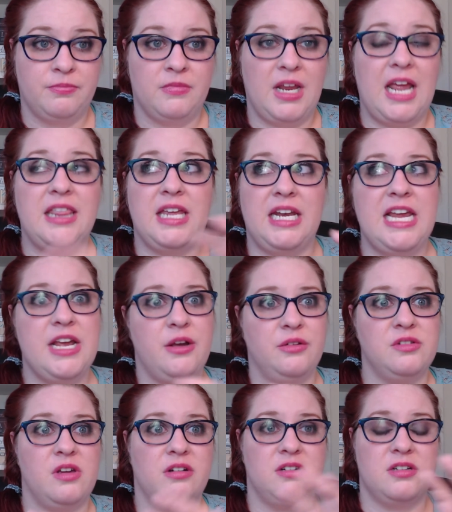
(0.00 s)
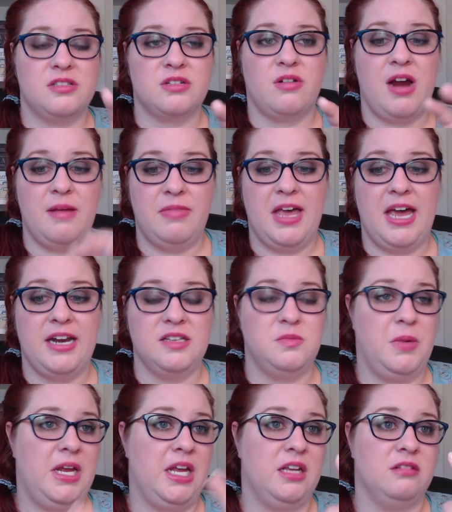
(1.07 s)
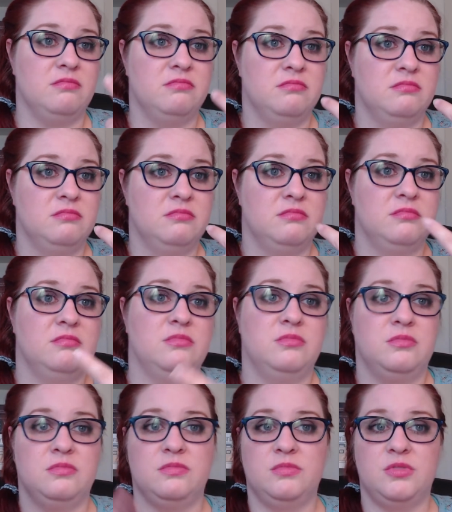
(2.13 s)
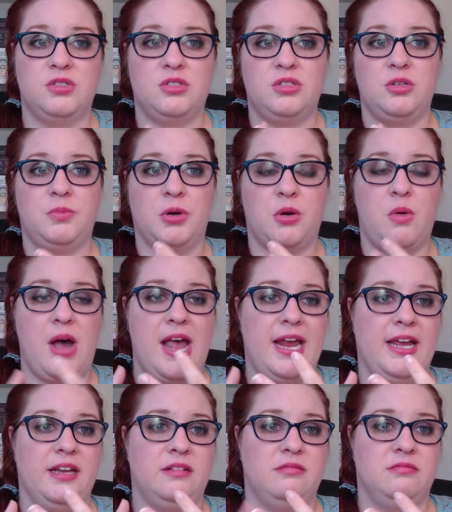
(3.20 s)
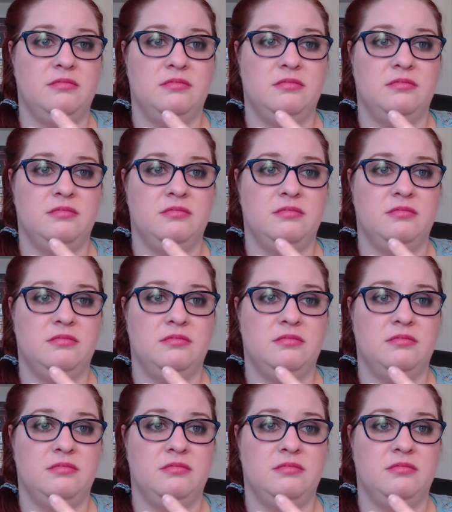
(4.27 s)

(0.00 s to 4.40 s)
And then he goes on to describe that as being super quiet,